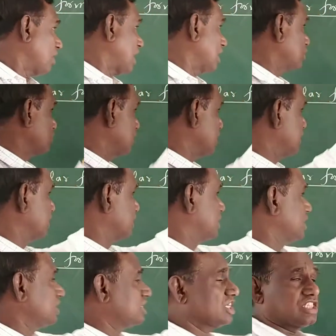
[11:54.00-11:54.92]
actually the
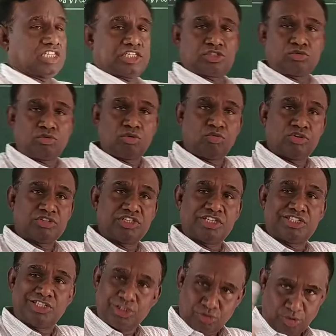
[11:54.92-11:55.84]

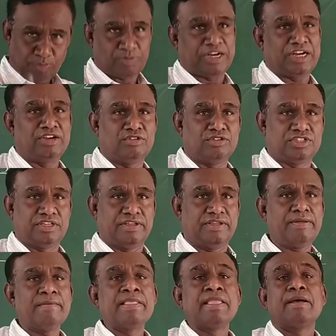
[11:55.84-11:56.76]
C6H12O6 is obtained, you
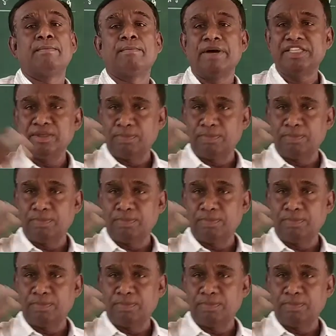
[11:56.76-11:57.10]
see, by the